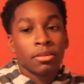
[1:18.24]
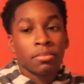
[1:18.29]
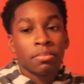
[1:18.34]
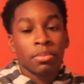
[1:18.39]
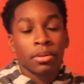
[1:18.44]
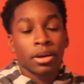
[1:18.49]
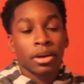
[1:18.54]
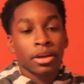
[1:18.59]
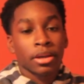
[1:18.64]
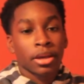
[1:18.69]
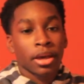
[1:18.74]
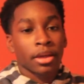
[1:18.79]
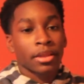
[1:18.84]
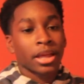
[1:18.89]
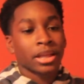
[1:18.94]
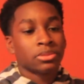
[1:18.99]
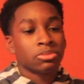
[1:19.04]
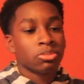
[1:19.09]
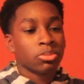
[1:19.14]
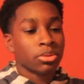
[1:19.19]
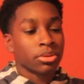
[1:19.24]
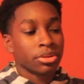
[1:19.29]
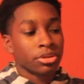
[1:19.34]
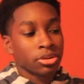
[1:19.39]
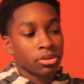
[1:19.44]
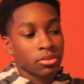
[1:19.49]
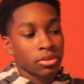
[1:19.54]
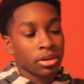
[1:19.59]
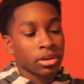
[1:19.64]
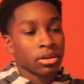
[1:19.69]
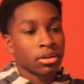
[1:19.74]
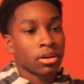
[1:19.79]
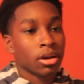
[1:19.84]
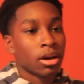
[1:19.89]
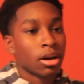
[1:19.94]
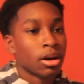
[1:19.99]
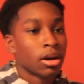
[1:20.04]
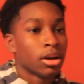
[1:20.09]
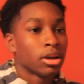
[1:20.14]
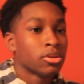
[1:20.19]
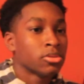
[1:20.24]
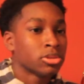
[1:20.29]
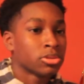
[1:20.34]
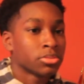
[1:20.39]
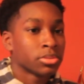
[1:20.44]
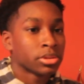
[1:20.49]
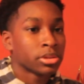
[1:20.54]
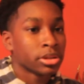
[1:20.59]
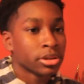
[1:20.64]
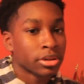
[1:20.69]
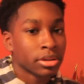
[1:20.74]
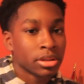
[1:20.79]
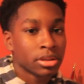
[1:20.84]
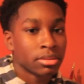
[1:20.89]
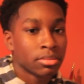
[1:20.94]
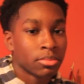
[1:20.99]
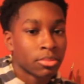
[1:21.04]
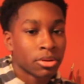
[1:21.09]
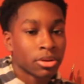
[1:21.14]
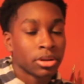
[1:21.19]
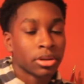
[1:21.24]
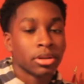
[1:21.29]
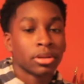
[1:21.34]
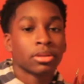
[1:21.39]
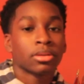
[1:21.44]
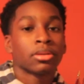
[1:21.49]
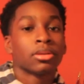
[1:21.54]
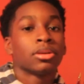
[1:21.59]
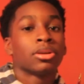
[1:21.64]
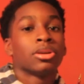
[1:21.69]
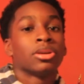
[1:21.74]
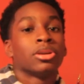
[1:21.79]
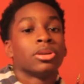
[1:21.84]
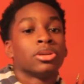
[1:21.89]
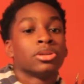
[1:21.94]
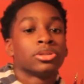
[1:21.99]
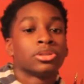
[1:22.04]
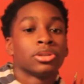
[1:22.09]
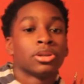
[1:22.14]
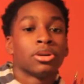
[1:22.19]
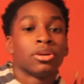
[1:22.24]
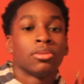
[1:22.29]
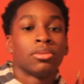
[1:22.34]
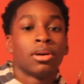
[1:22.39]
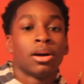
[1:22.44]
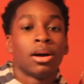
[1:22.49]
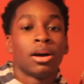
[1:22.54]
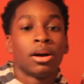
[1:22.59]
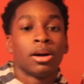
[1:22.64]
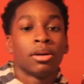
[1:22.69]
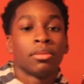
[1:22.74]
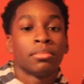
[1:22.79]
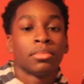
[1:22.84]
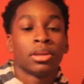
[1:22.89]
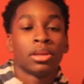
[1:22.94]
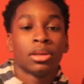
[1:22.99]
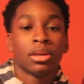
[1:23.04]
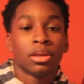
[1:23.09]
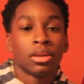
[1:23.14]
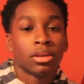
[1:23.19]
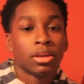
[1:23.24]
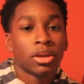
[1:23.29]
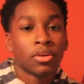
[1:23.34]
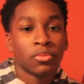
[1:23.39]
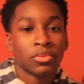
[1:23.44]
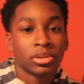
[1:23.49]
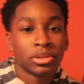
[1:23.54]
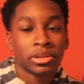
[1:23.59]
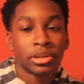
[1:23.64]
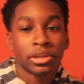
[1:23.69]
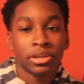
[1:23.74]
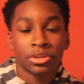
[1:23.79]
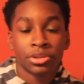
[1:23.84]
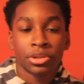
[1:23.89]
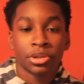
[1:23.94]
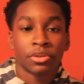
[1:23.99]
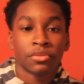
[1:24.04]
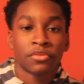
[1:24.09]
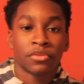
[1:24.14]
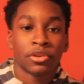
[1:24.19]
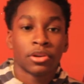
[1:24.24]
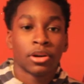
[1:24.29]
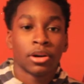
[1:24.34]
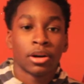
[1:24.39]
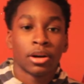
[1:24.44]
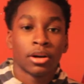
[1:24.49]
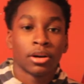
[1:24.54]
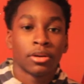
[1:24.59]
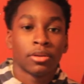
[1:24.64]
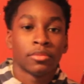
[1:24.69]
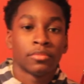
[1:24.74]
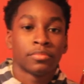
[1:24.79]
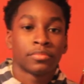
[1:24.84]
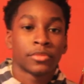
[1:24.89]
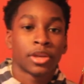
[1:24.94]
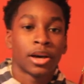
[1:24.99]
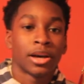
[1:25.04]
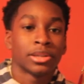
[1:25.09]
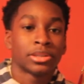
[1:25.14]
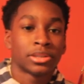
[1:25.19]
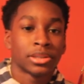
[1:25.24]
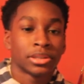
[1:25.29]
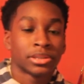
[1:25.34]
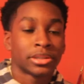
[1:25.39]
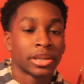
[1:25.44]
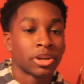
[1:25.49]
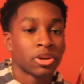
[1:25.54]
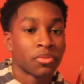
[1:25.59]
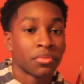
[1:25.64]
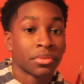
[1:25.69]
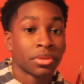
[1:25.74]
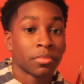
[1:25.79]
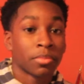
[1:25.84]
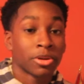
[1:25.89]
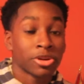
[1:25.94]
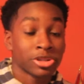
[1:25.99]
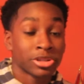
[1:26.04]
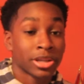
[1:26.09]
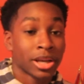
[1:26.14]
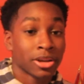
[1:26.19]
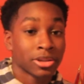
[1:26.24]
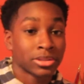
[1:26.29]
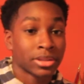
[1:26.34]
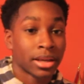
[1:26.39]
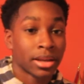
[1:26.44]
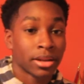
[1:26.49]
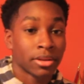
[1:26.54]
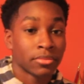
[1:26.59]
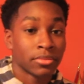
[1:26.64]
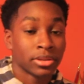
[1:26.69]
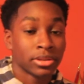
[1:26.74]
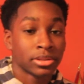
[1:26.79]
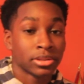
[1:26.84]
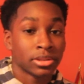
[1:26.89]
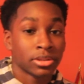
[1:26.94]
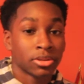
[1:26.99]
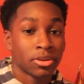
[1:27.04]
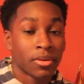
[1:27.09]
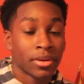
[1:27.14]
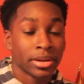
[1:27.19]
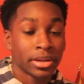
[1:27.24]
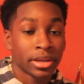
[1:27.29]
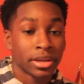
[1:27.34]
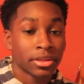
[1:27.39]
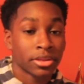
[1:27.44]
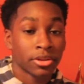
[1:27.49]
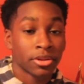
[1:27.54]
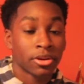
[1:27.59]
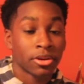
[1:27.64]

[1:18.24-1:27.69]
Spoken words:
But yeah, that's what we were doing. It was really early in the morning, so it was easier for us to stay over the person's house that was going to get the